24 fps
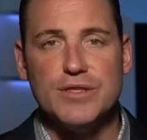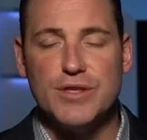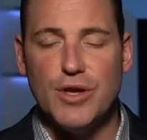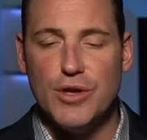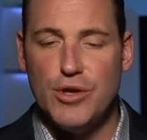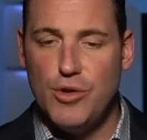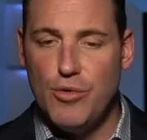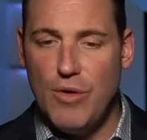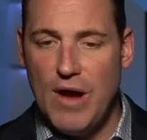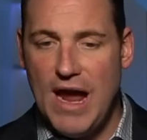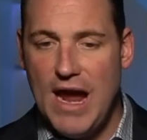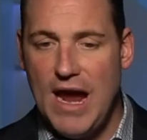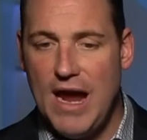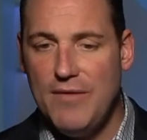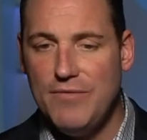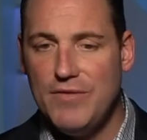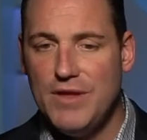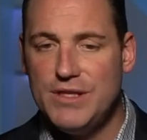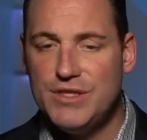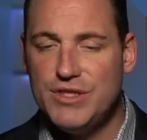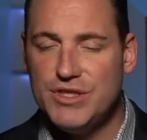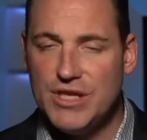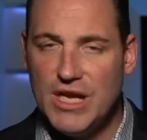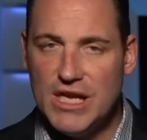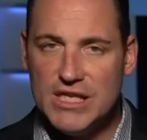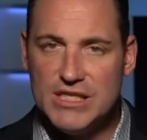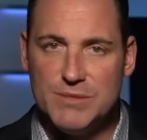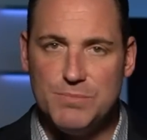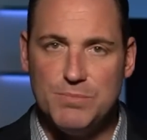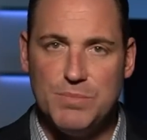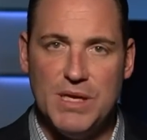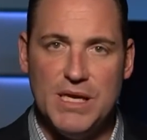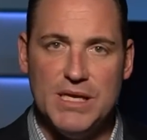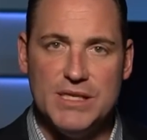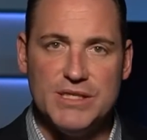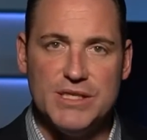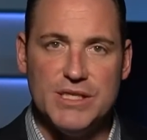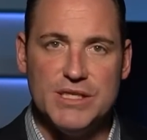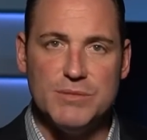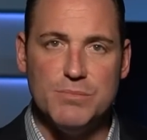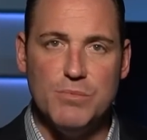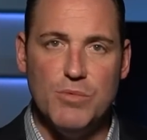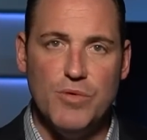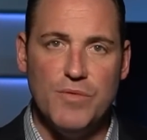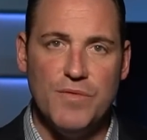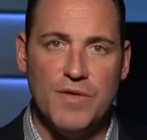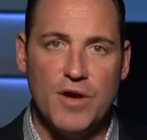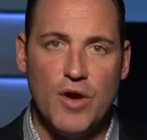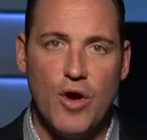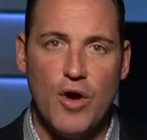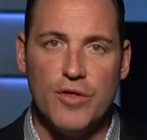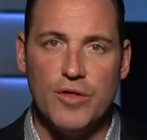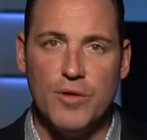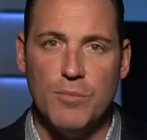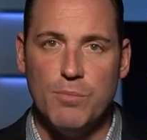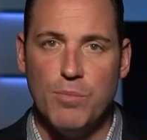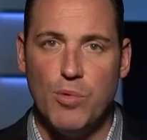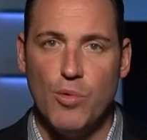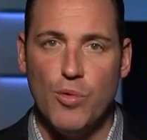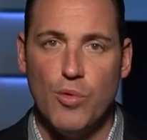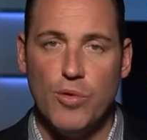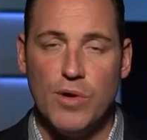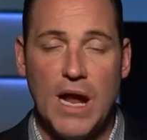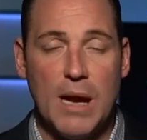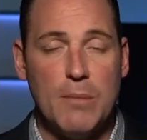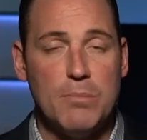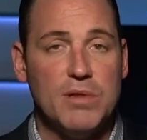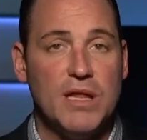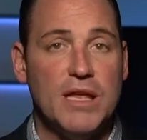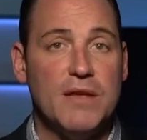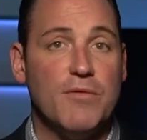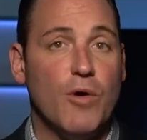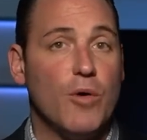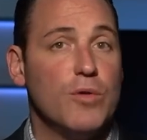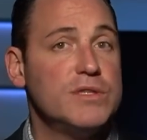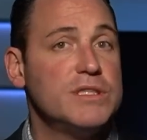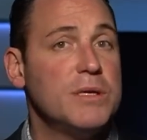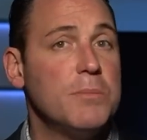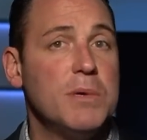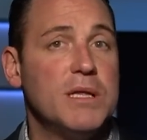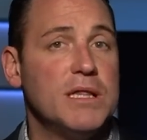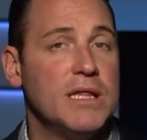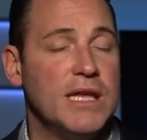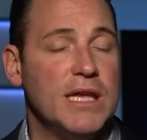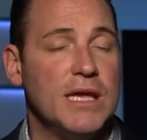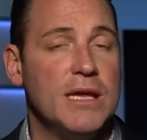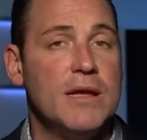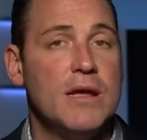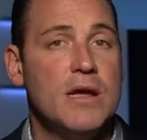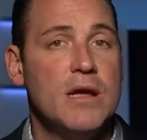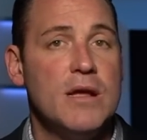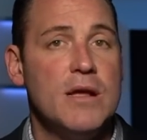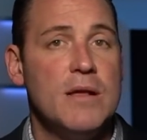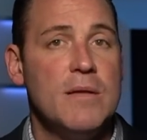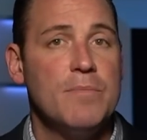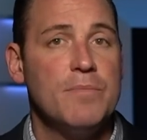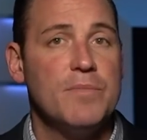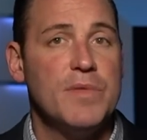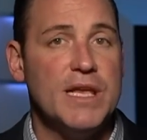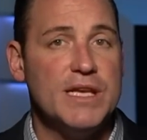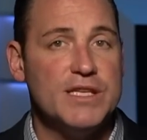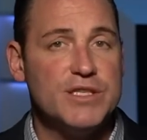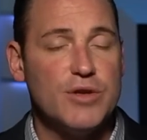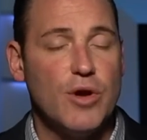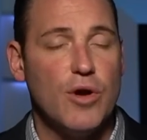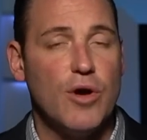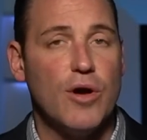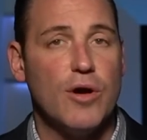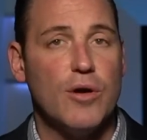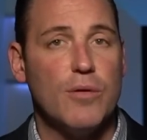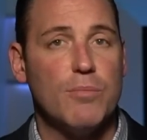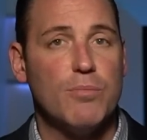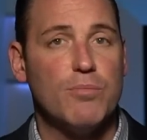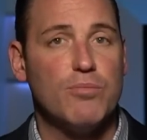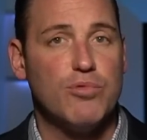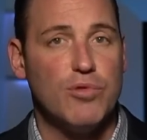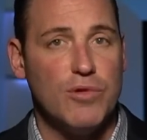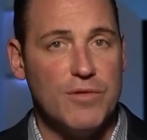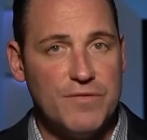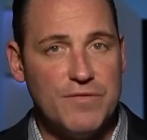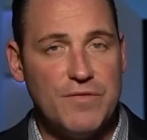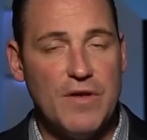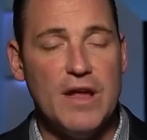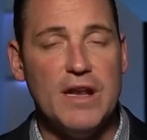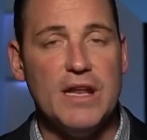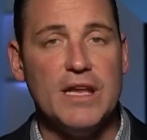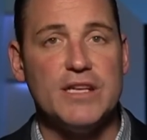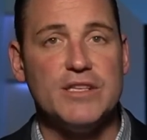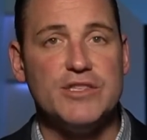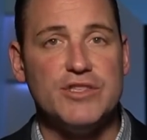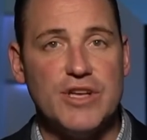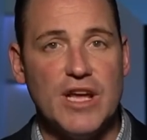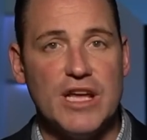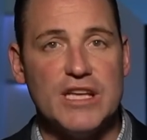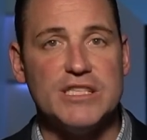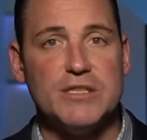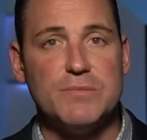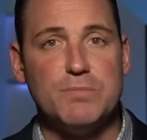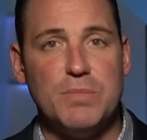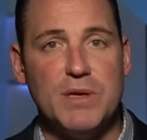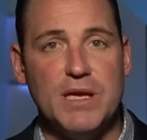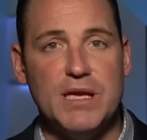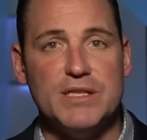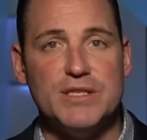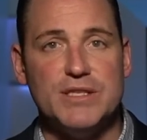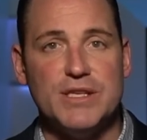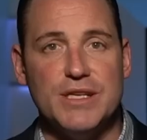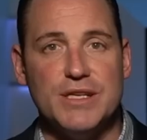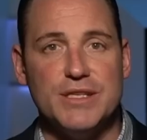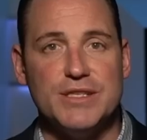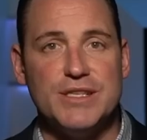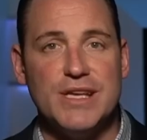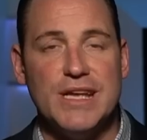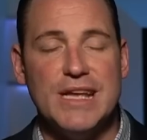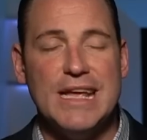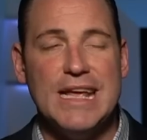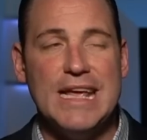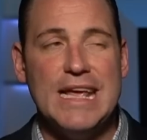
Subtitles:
you have the chess pieces moving on the board. I believe ultimately these are prophetic chess pieces.